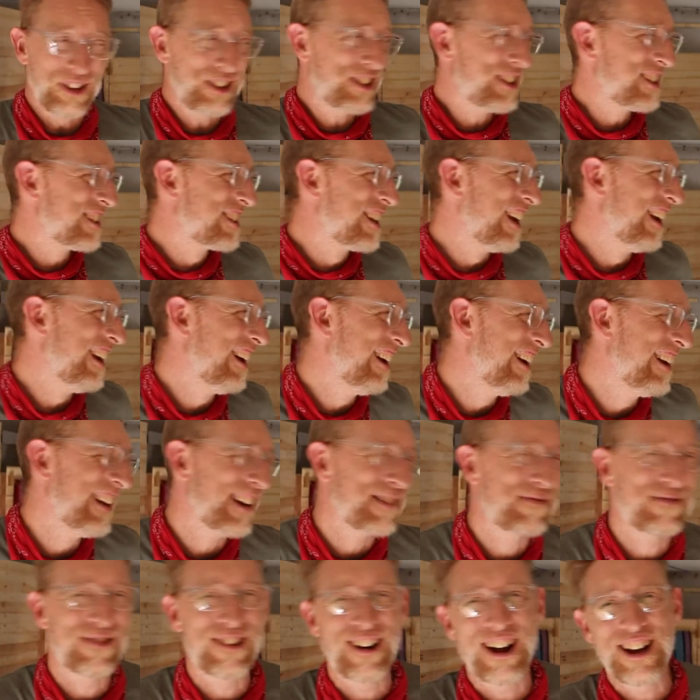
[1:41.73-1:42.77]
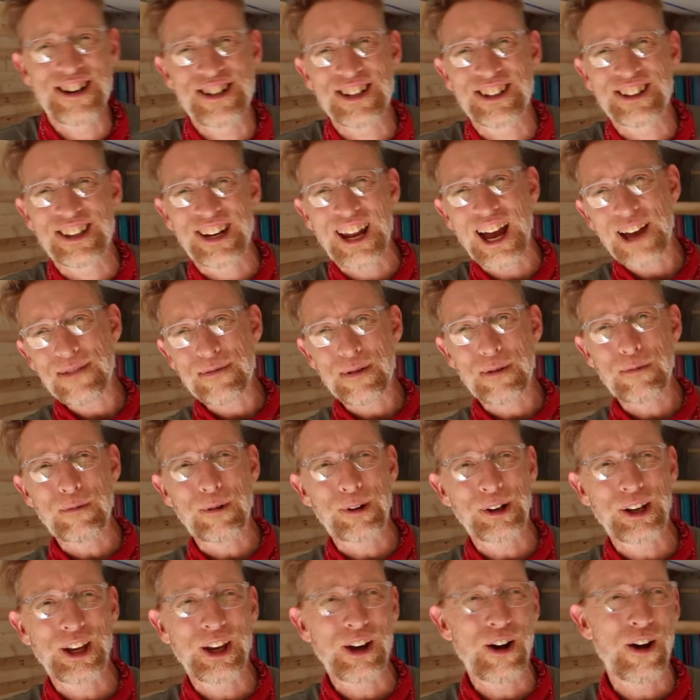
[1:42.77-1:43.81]
This is a project that I've been
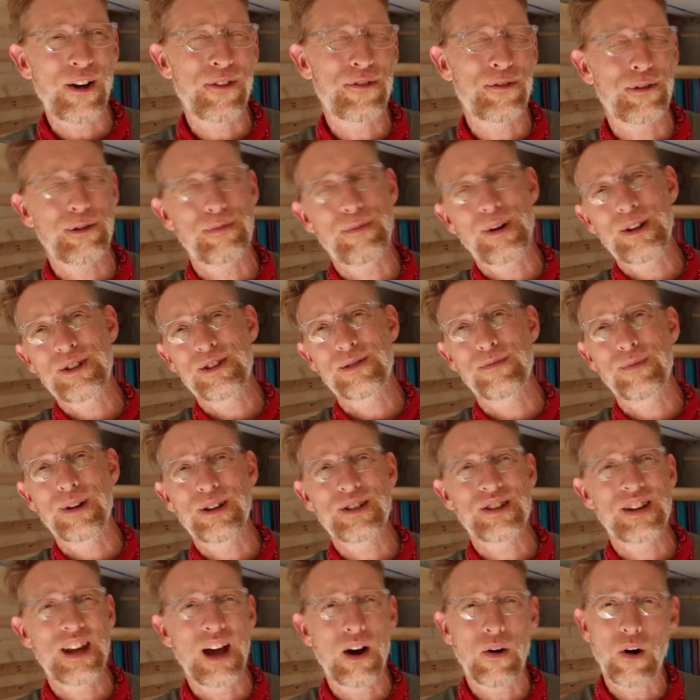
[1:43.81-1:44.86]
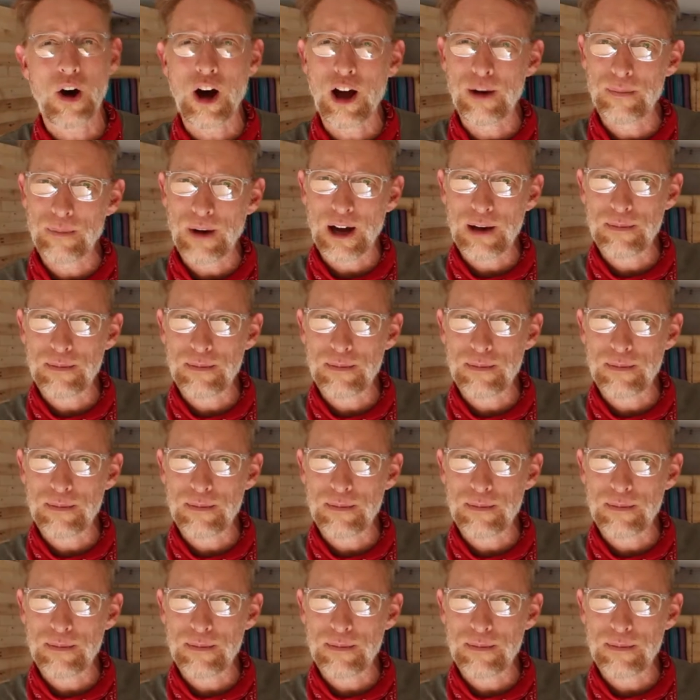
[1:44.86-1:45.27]
working on for months and months now on